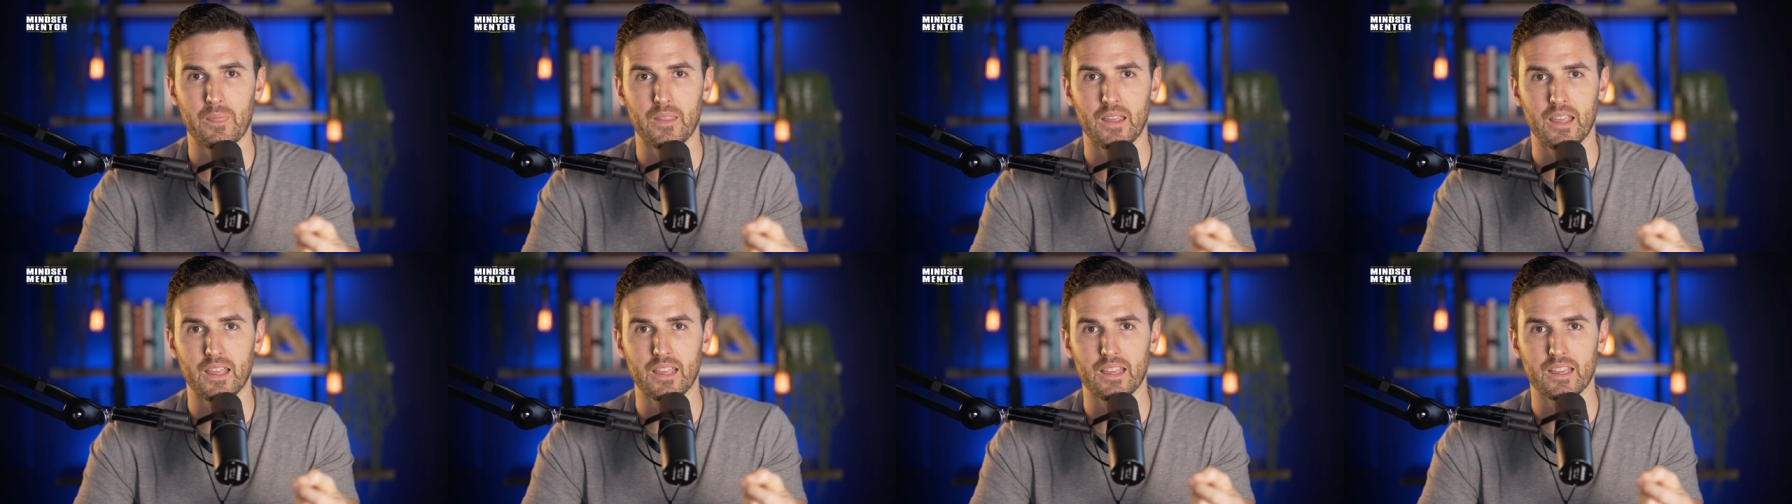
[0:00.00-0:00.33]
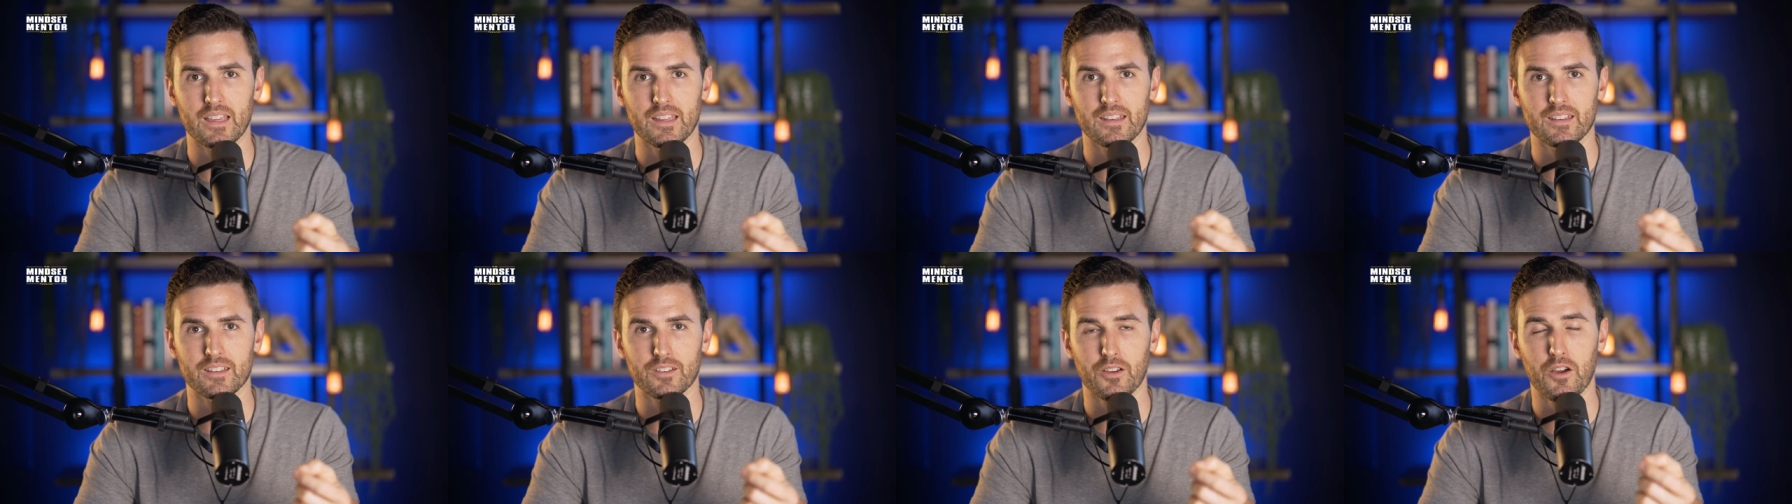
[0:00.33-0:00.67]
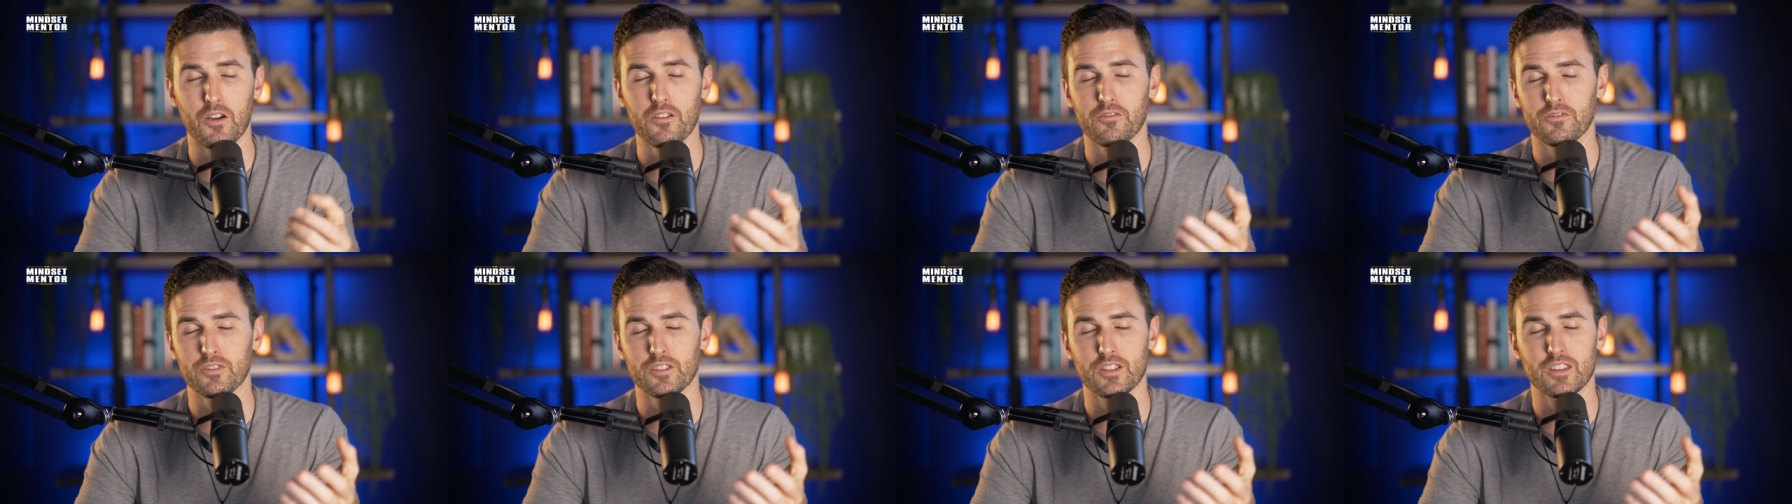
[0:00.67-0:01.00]
And
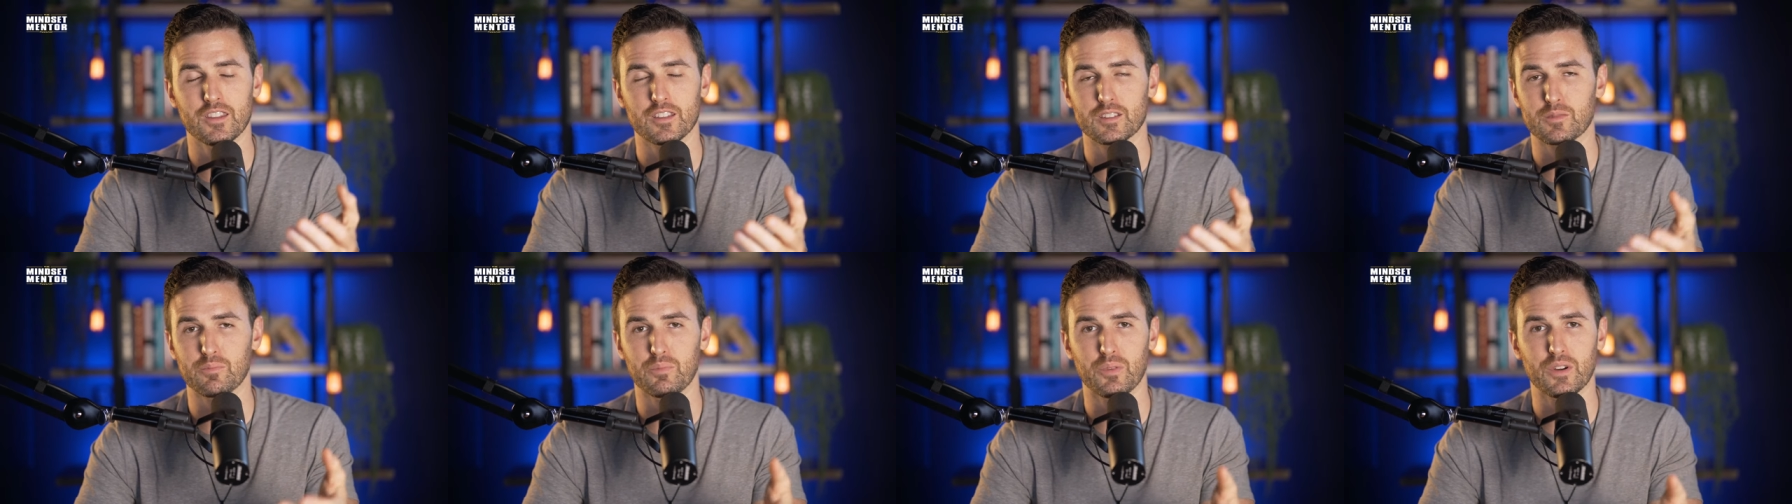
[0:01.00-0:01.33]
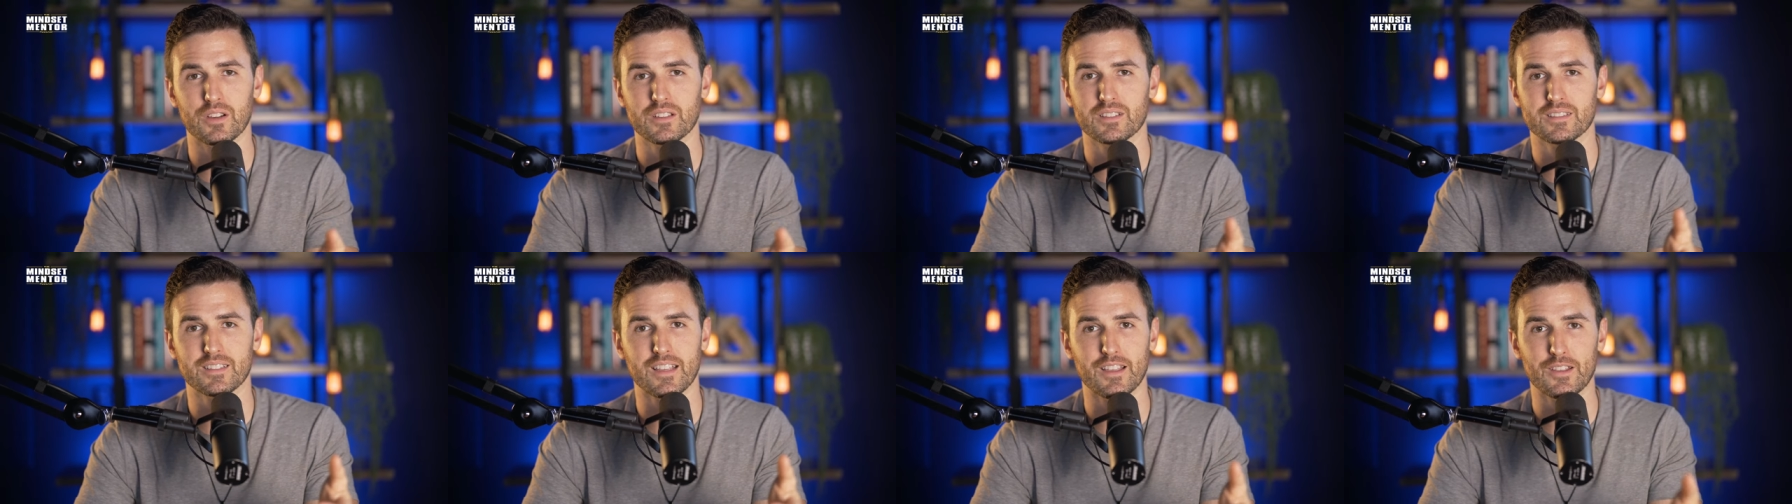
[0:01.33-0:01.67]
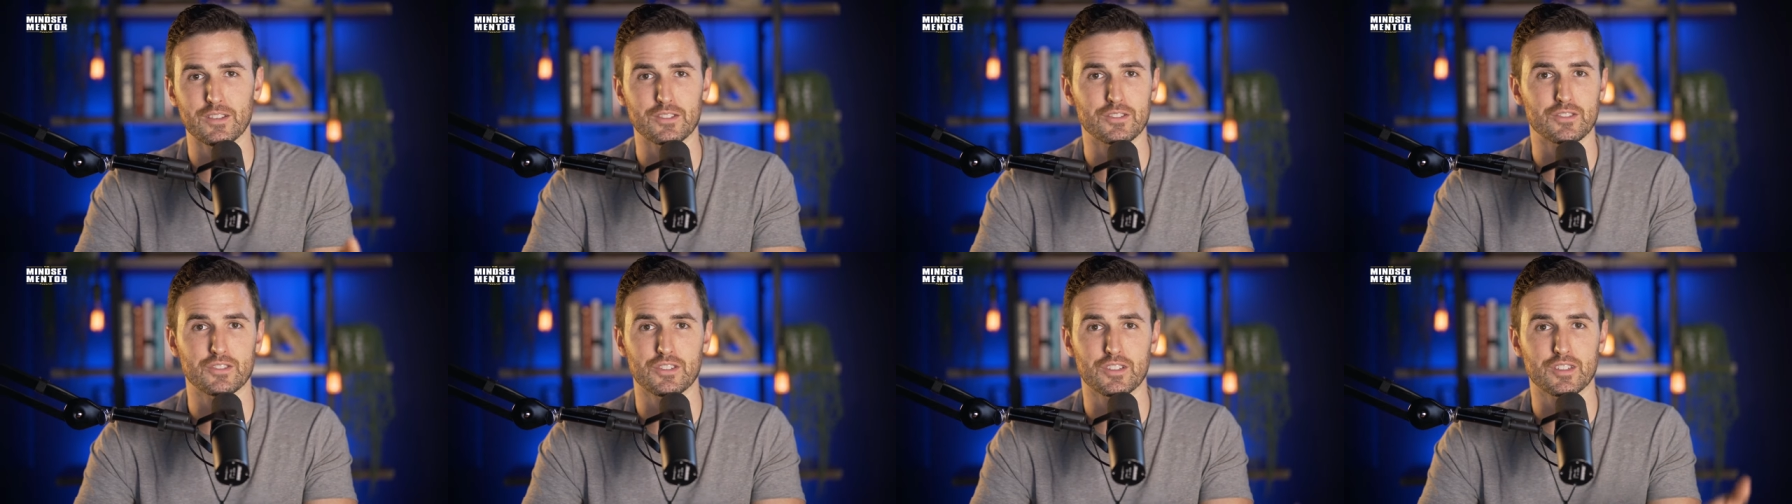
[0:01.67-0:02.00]
hopefully, this book
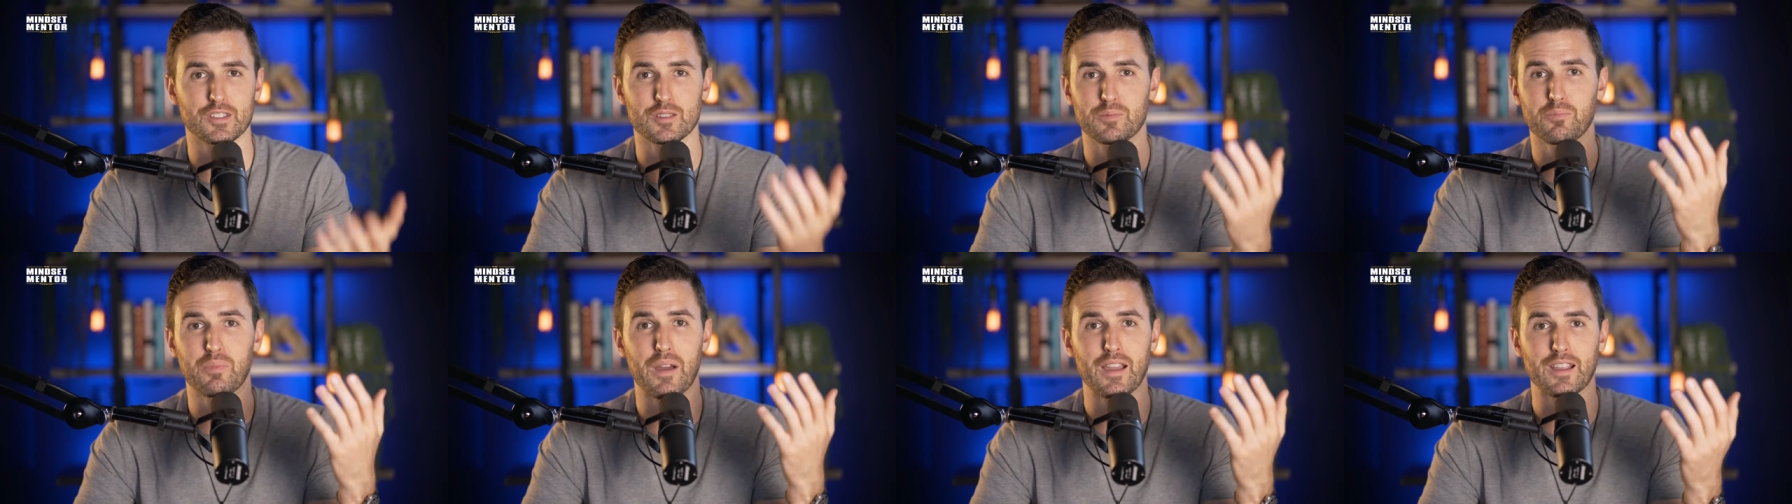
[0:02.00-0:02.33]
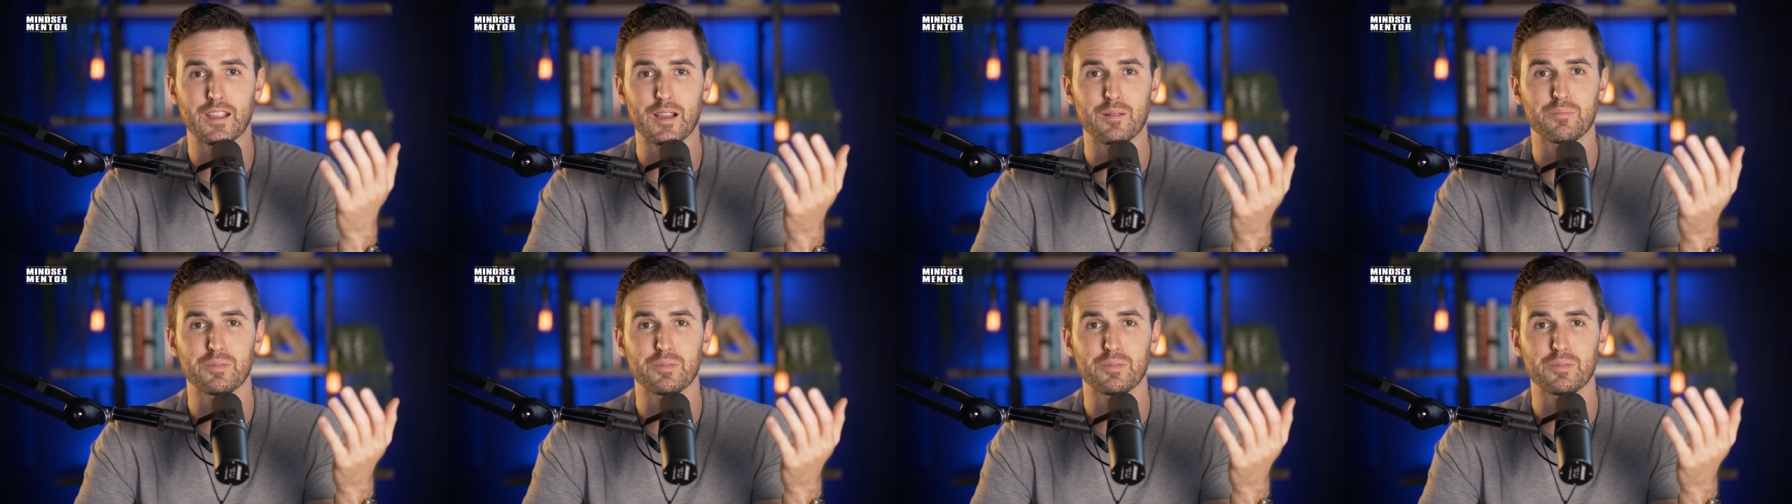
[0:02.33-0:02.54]
sales just spike